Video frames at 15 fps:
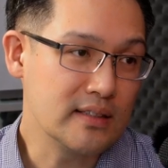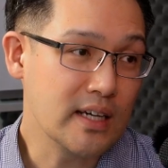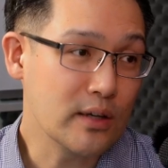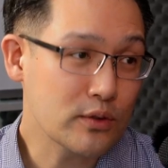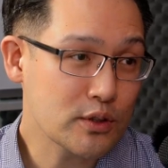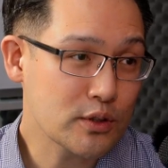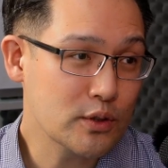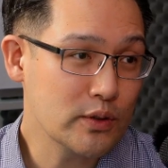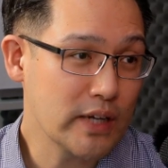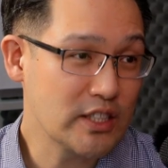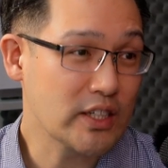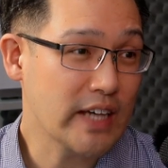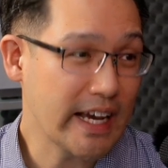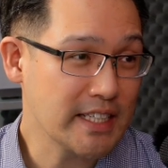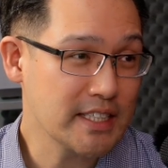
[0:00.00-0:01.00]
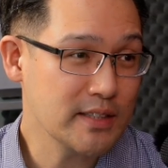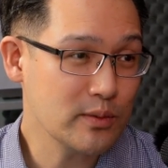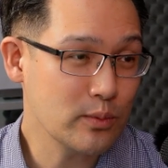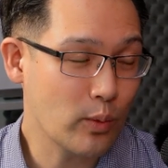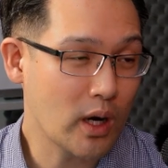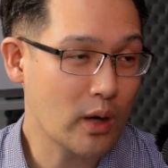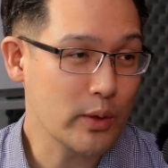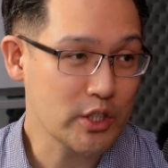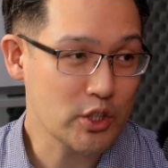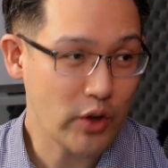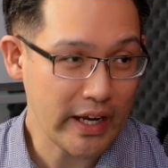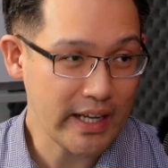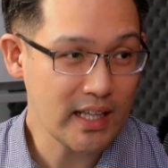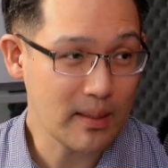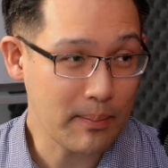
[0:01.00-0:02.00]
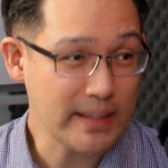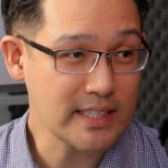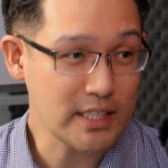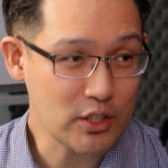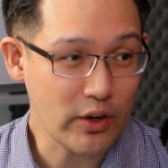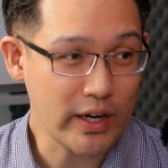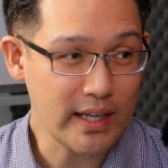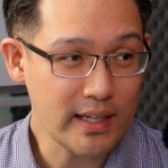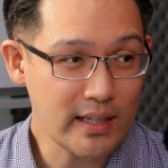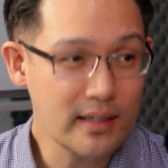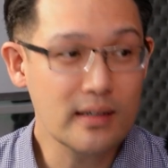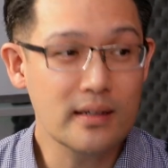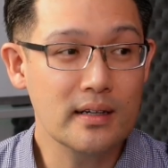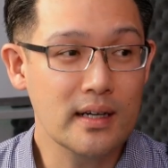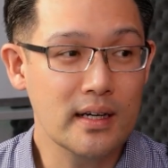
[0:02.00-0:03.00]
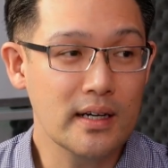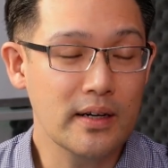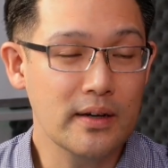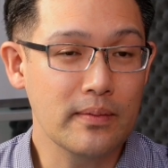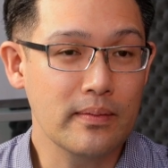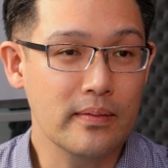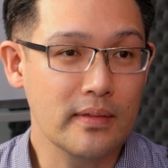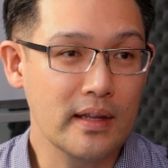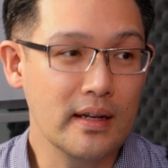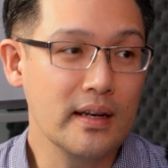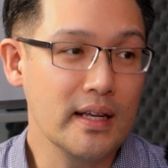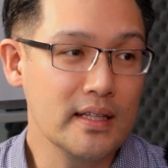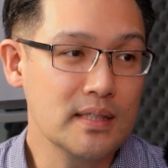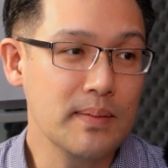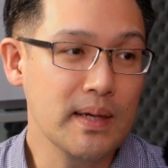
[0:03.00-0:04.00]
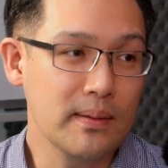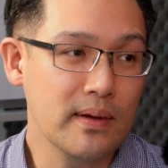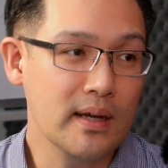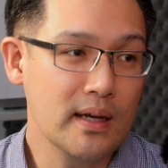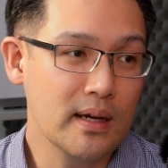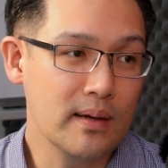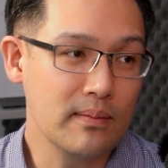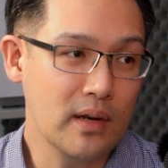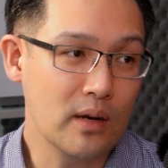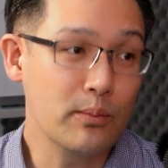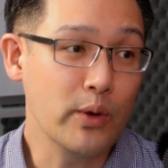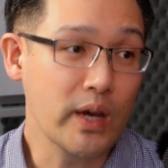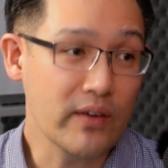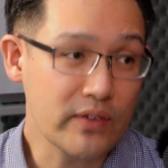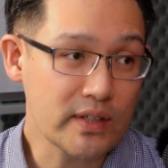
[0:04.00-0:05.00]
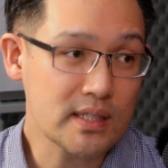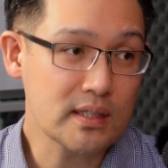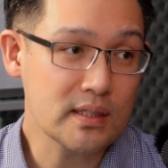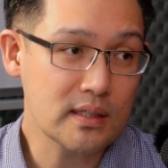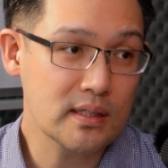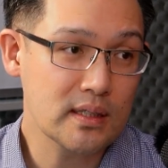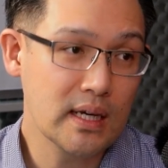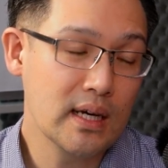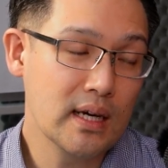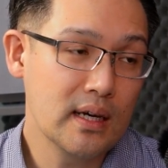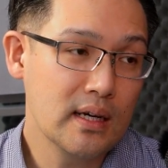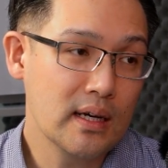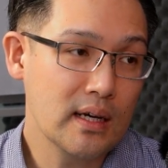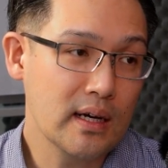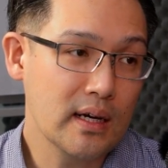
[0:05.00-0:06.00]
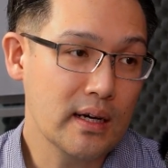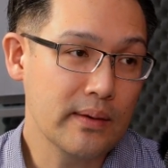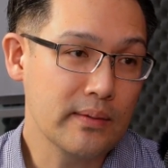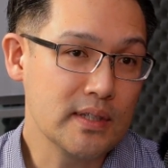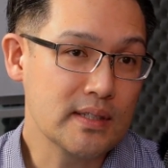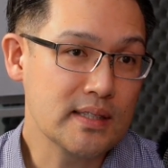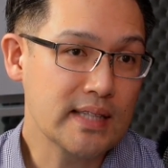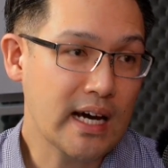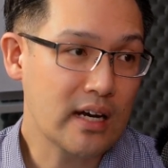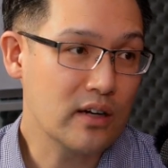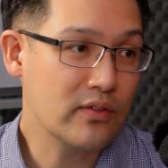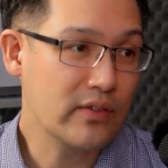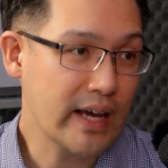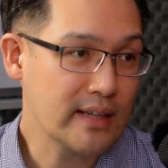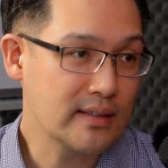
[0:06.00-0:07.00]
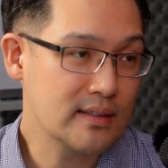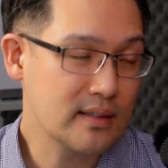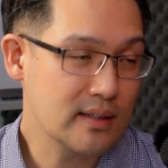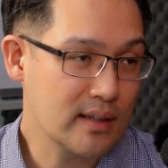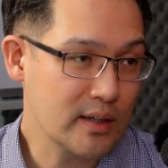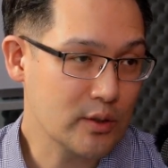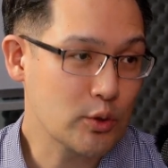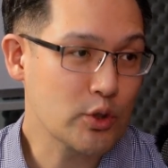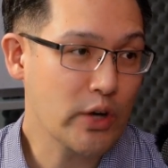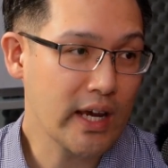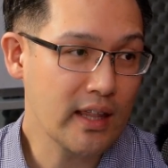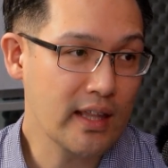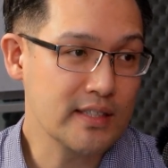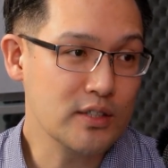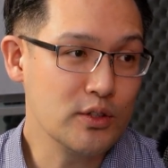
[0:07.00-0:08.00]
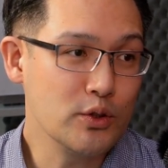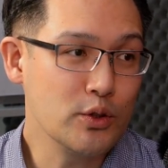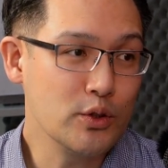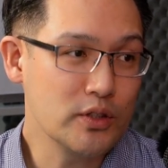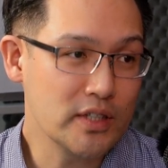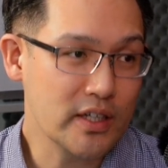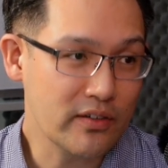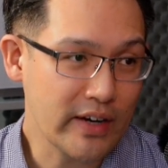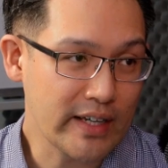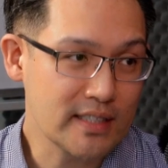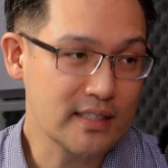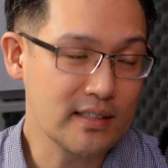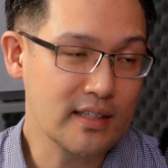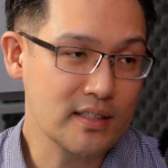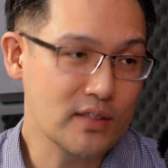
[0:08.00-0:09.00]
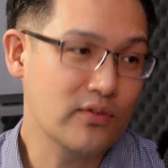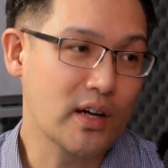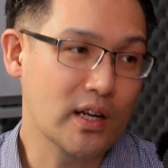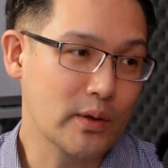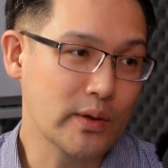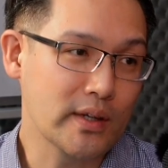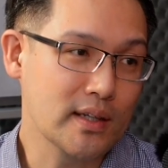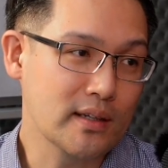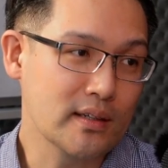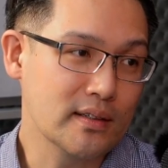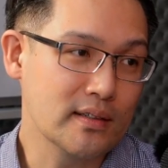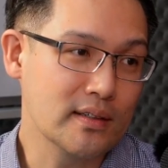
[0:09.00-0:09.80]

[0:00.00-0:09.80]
the dental school education, while we're training, the basic training, there needs to be a lot more emphasis to start off as we train this new generation, these following